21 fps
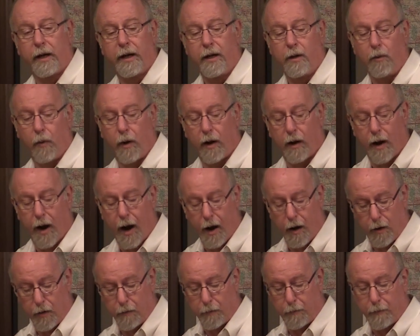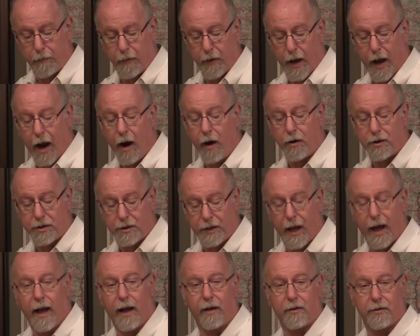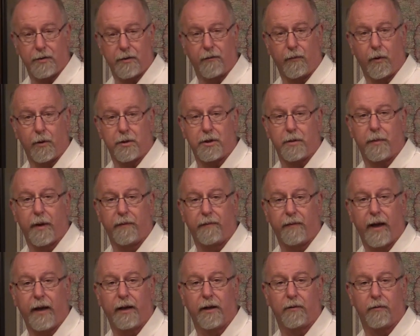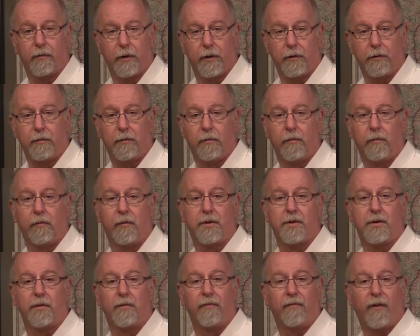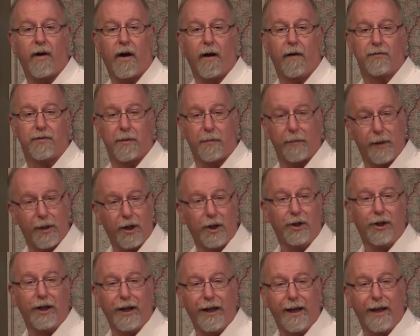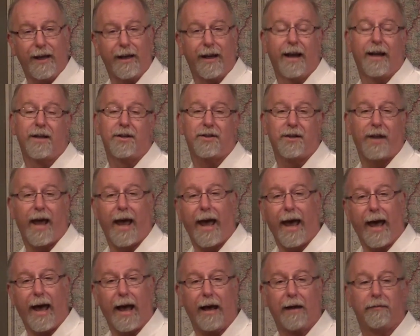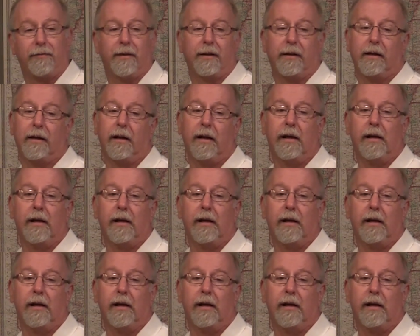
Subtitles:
Anywhere our styles of worship have taken root, which involves a building and a staff and